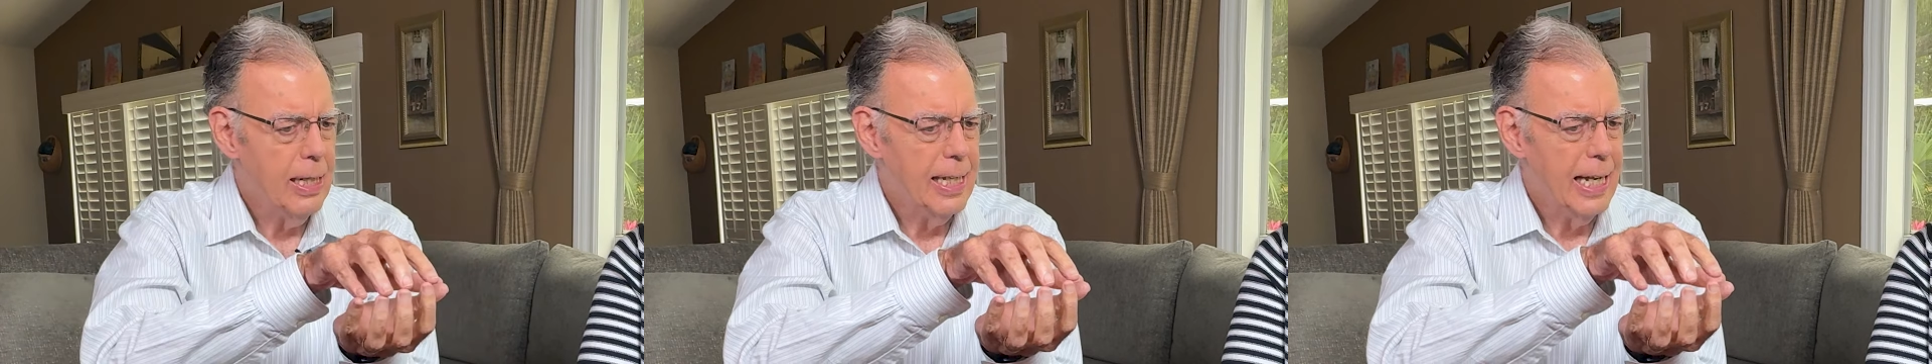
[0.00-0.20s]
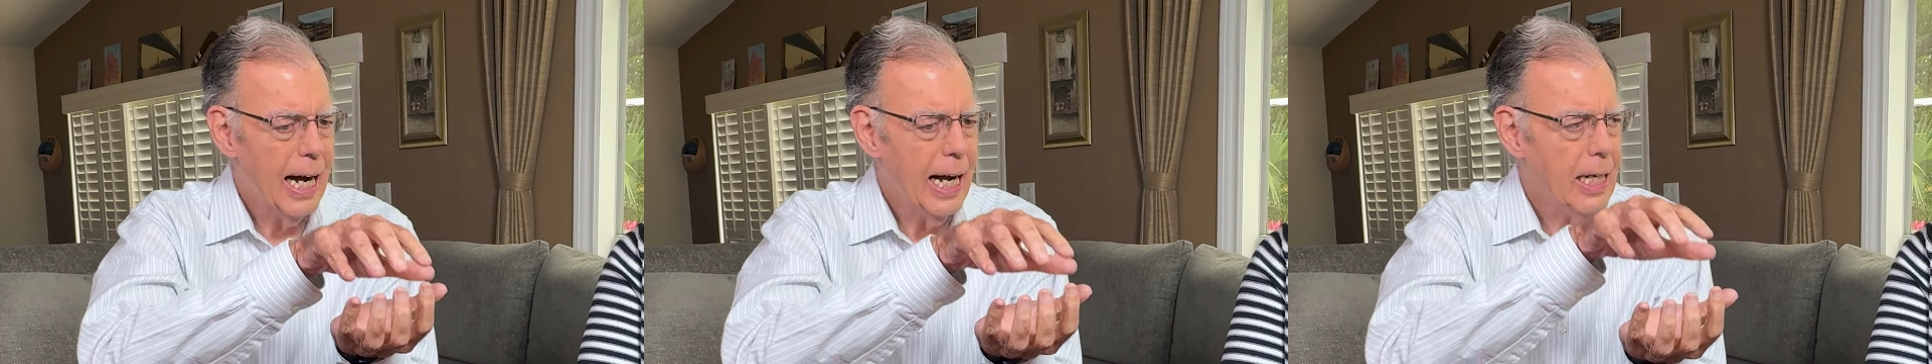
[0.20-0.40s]

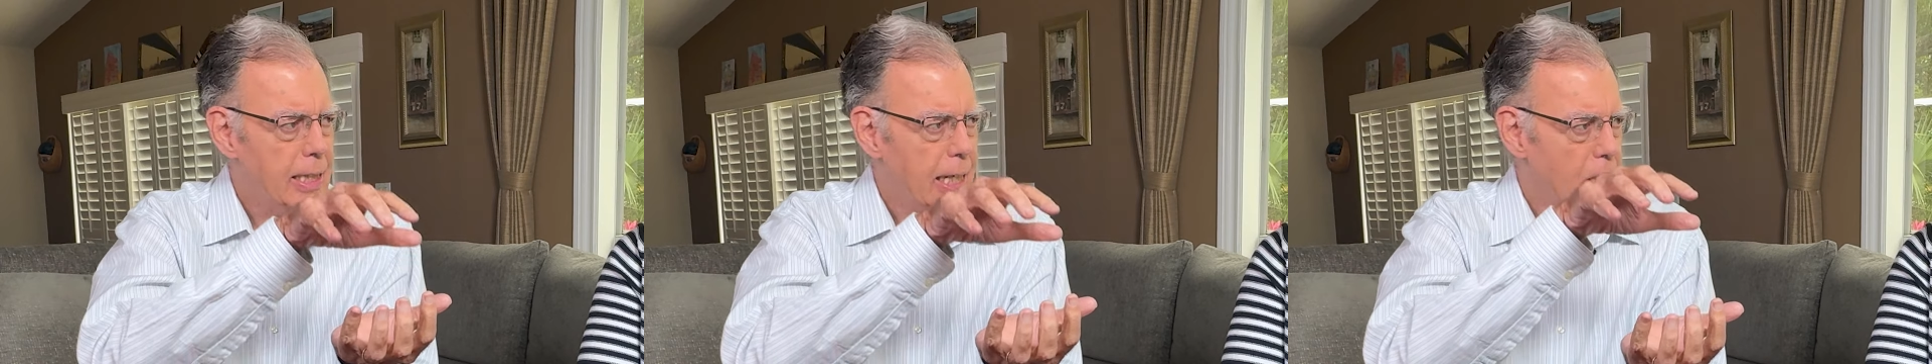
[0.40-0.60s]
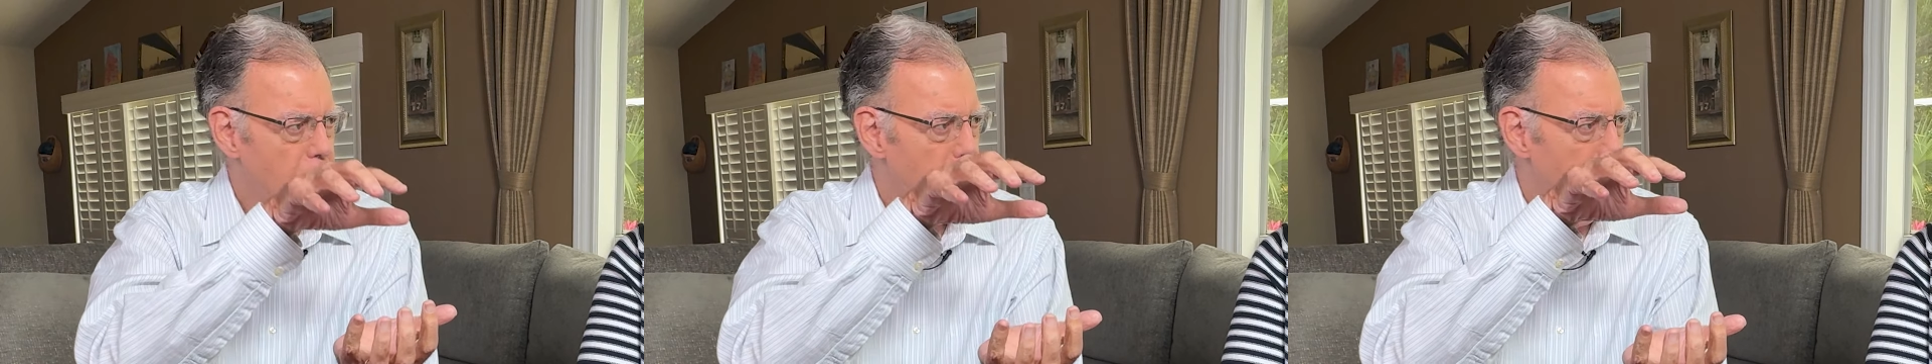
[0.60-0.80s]

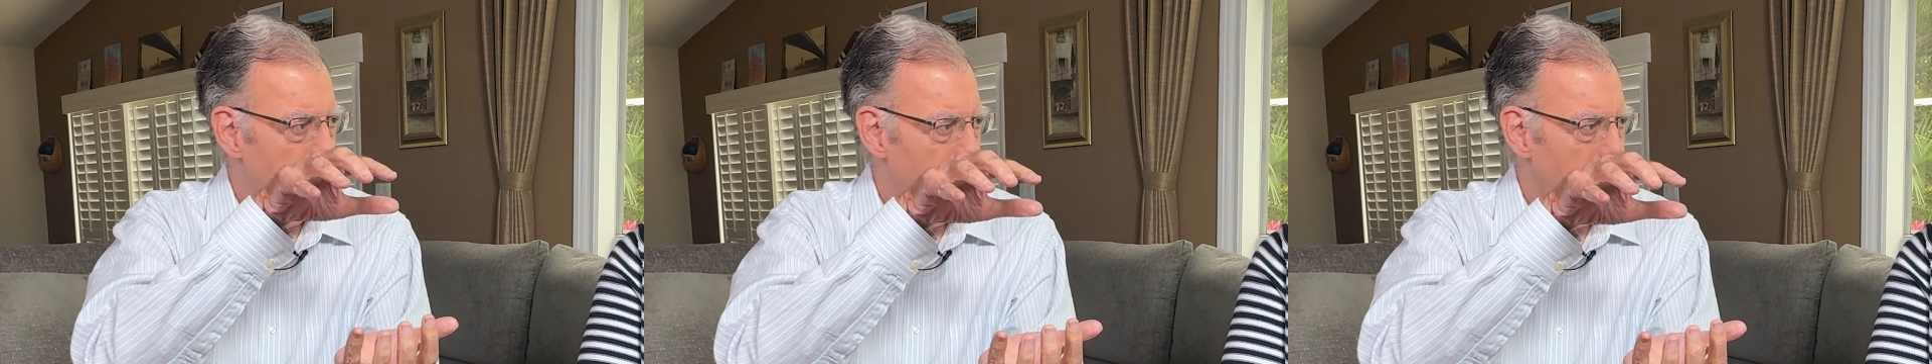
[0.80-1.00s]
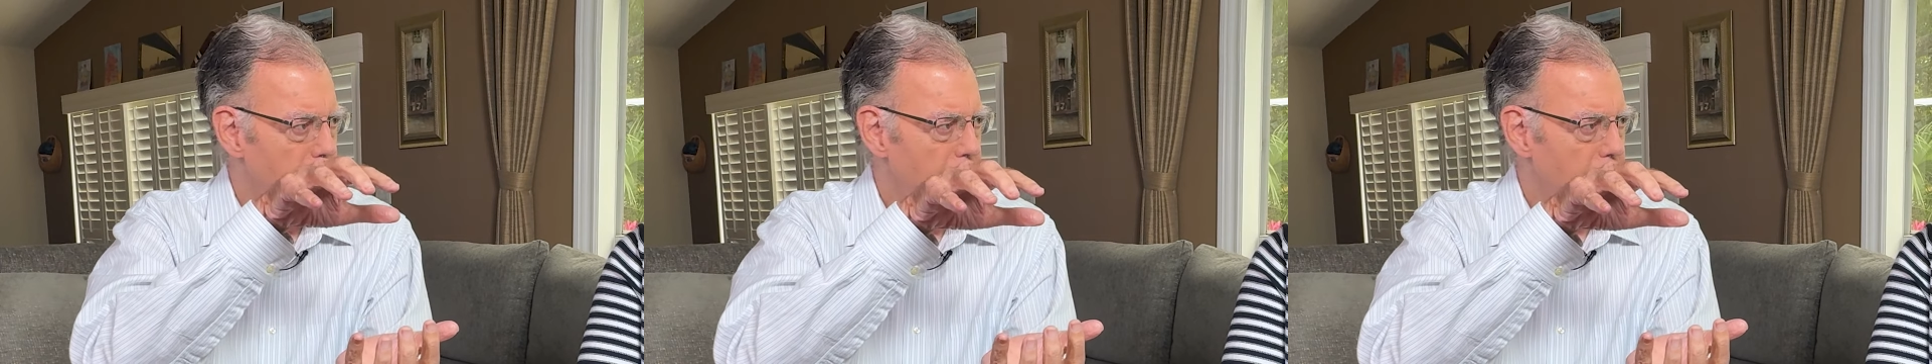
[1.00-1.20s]
dilates the
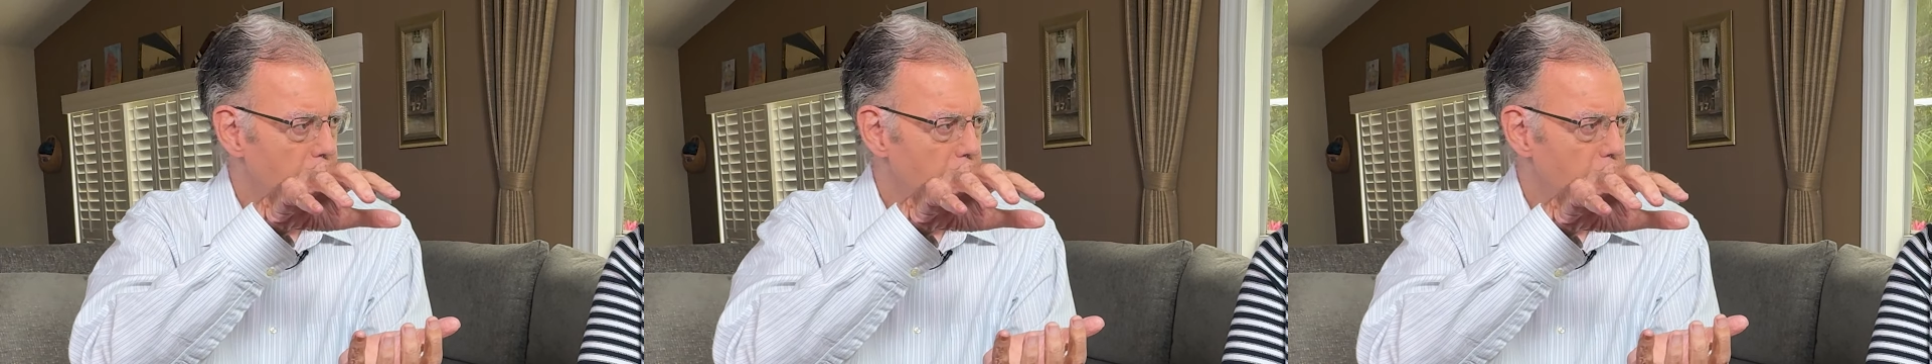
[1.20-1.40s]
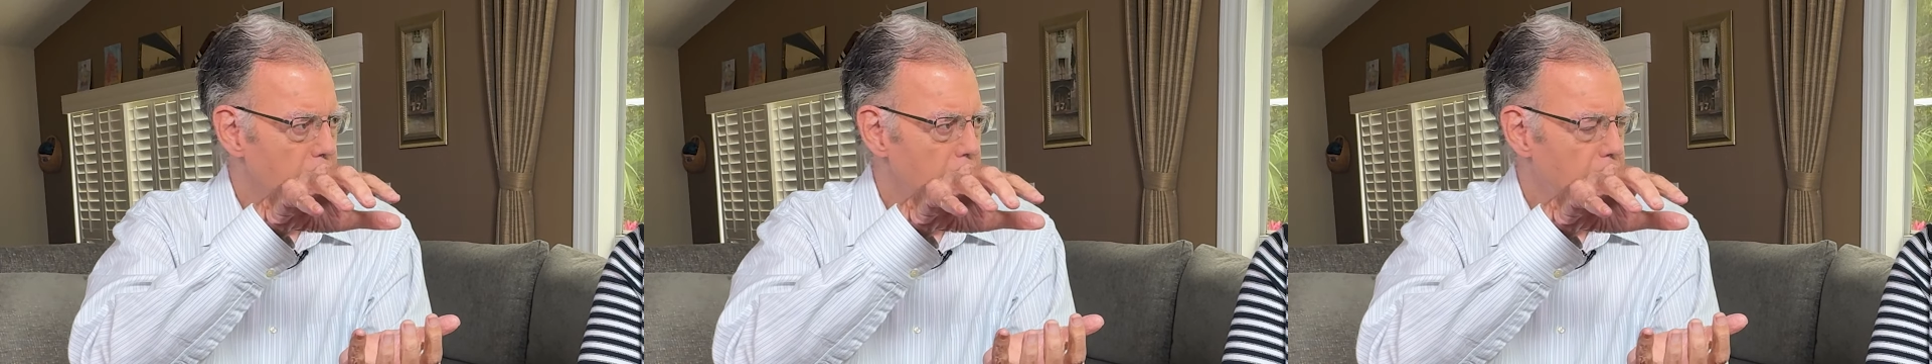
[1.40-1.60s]
blood
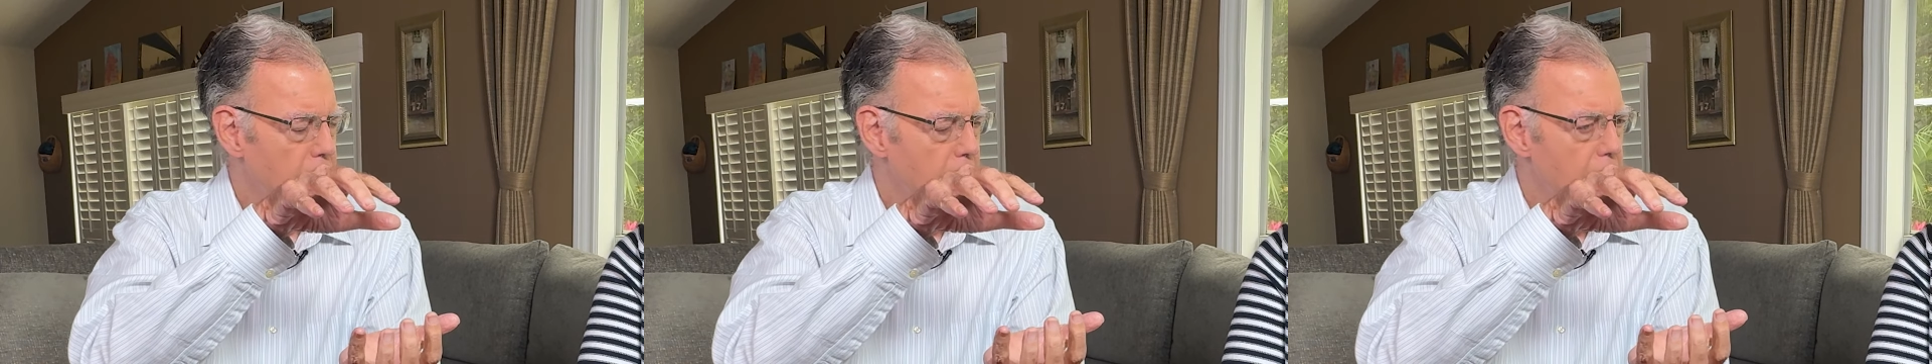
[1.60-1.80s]
vessels.